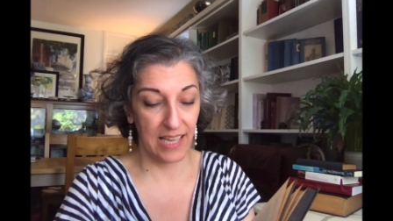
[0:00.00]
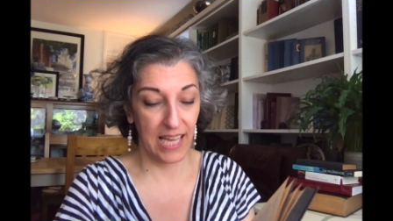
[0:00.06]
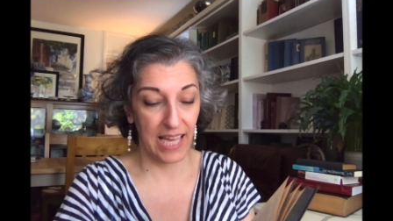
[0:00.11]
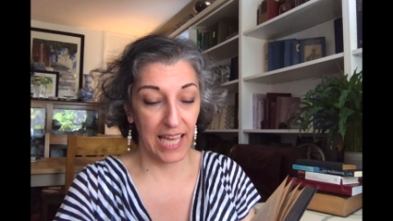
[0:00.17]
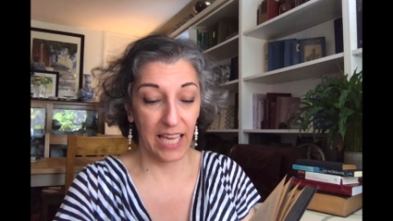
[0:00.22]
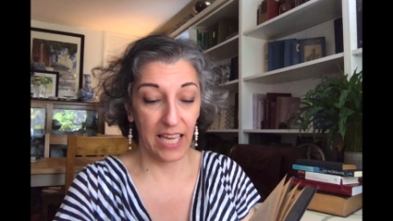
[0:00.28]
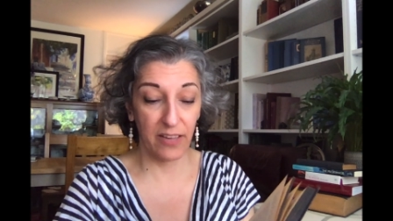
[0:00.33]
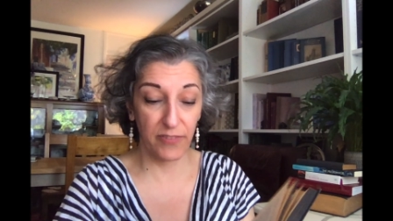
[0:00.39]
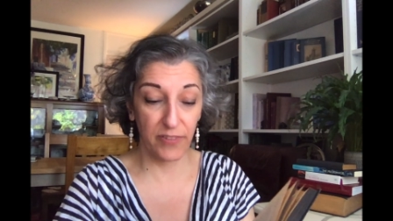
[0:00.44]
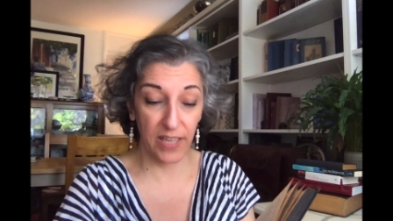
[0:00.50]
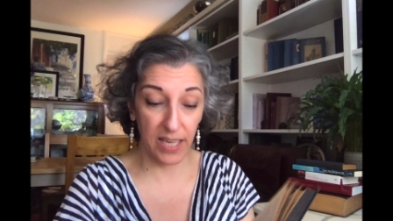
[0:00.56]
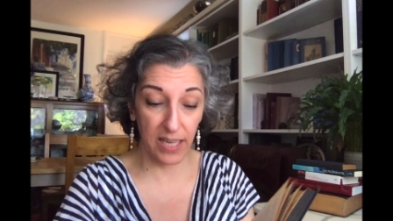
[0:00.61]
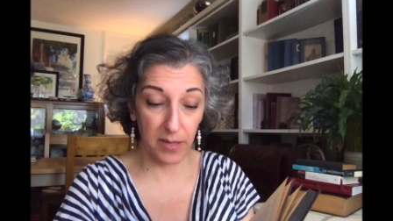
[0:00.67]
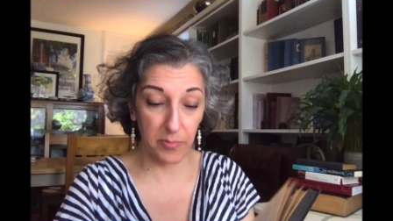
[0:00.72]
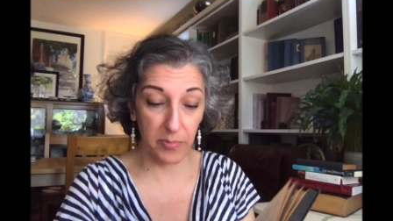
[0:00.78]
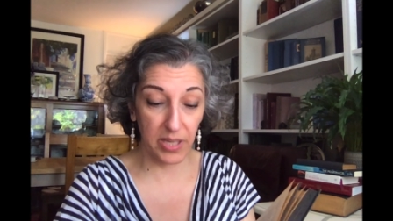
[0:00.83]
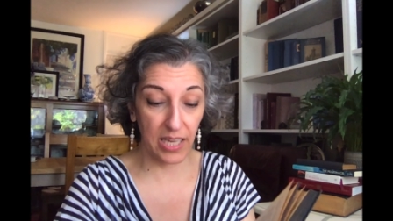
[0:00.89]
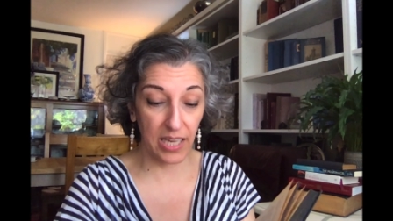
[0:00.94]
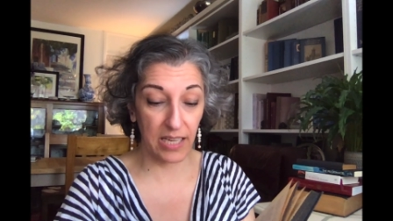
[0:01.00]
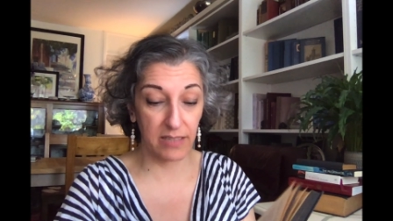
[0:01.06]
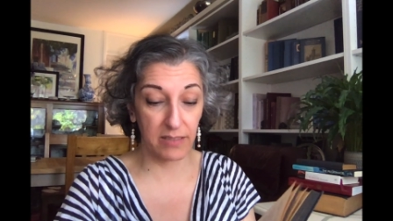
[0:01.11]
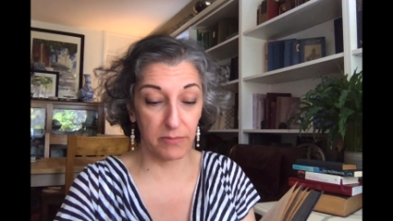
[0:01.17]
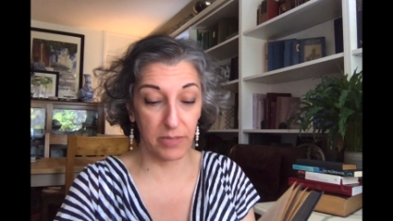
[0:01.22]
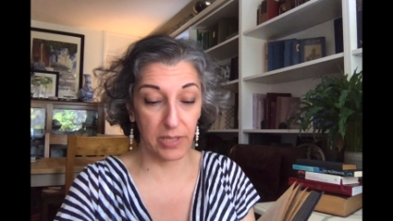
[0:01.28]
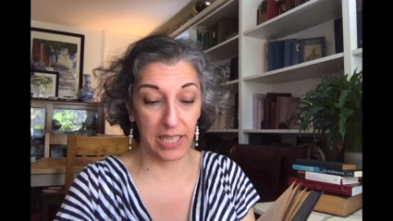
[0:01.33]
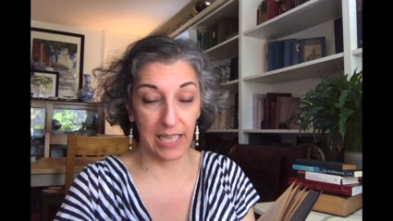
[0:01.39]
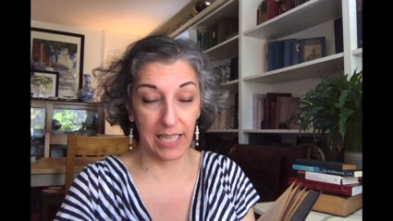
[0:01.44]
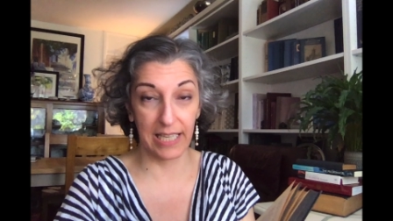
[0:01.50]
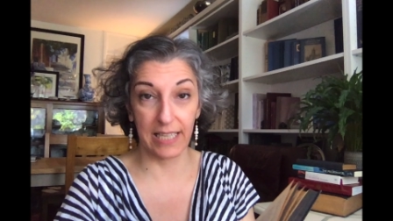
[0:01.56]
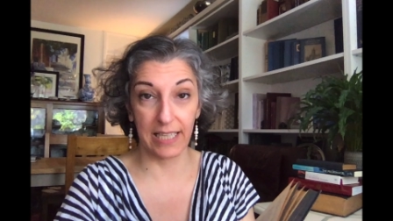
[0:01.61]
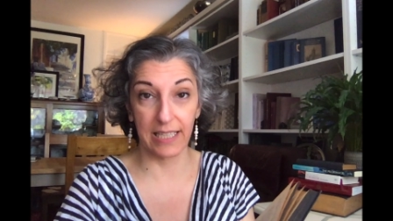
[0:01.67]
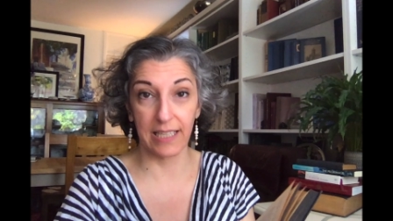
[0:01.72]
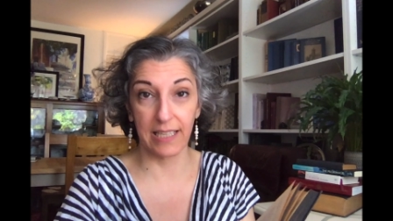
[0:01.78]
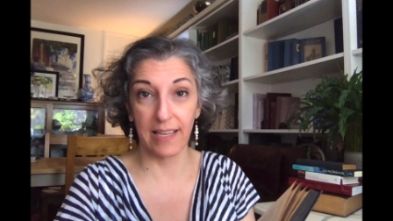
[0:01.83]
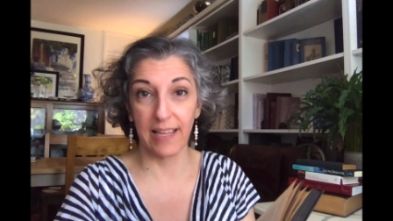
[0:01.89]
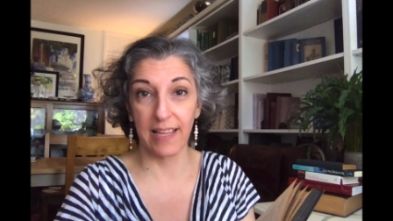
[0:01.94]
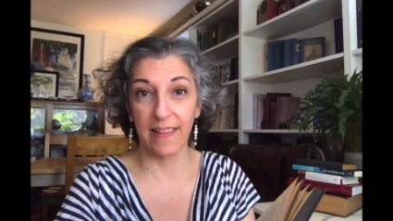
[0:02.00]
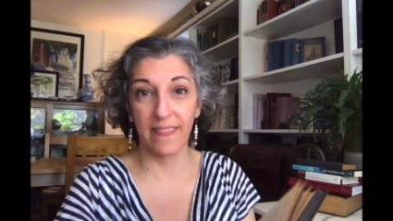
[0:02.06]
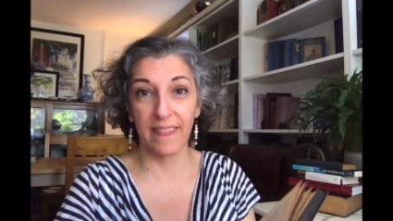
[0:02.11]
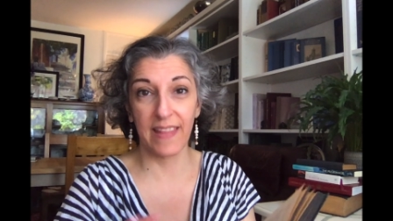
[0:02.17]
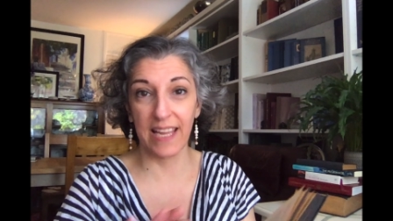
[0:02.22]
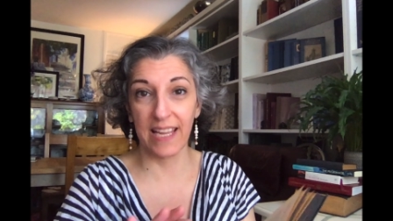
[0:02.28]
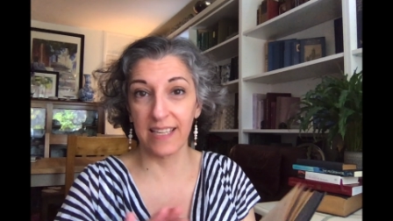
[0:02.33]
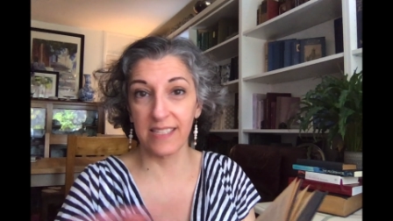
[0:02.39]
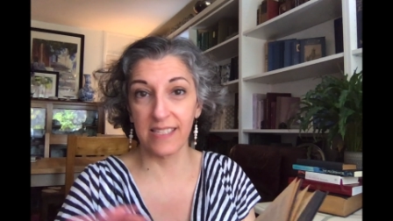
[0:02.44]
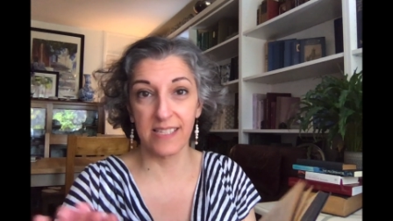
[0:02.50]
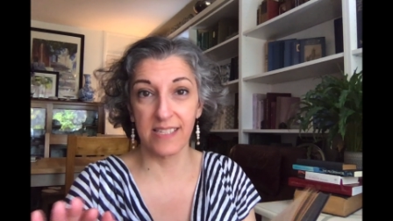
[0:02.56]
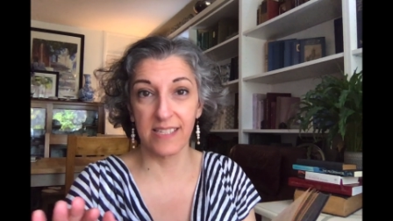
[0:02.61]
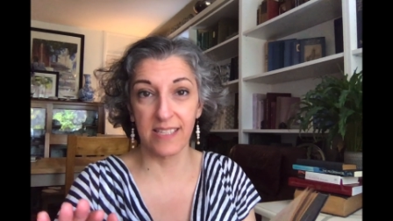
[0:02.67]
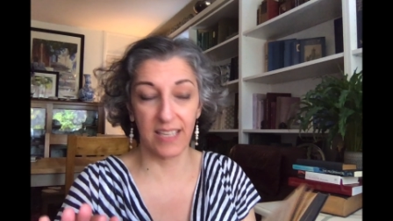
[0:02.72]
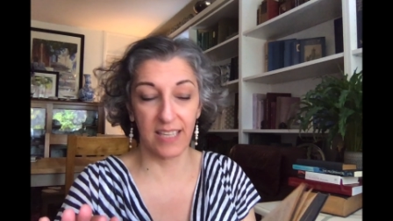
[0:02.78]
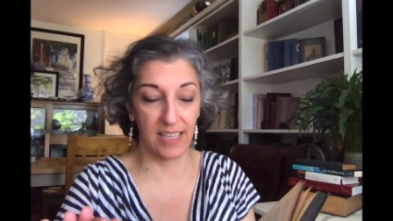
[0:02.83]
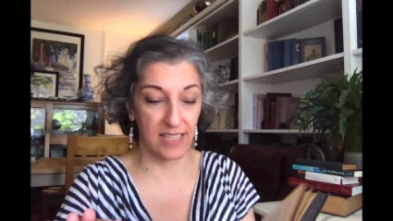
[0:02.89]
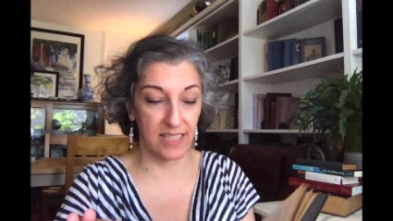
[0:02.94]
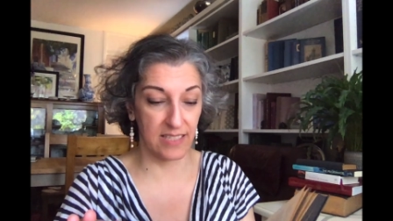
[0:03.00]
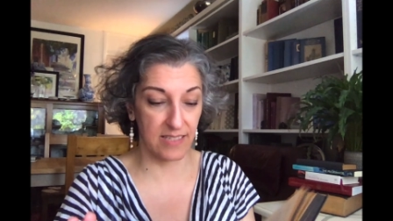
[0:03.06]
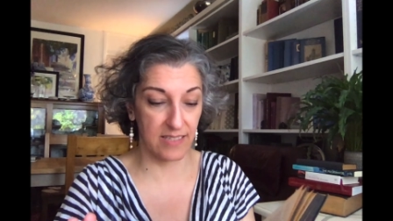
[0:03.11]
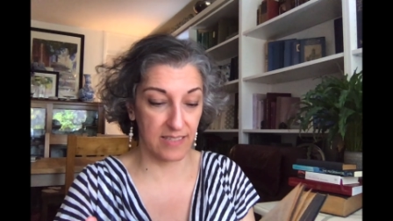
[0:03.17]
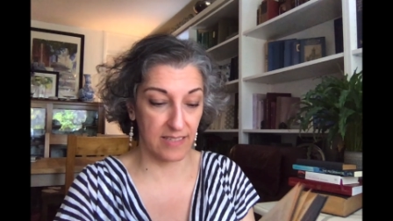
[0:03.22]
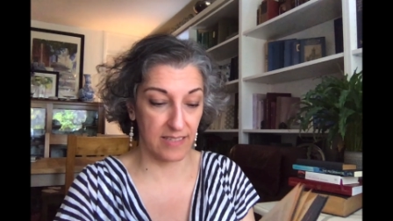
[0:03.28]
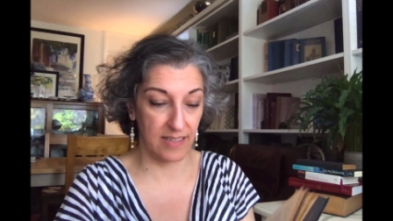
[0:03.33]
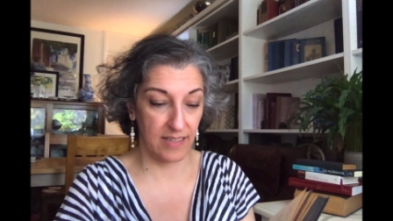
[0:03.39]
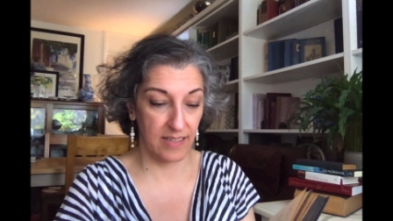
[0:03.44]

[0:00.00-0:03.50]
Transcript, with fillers: If he be unwilling, then cease.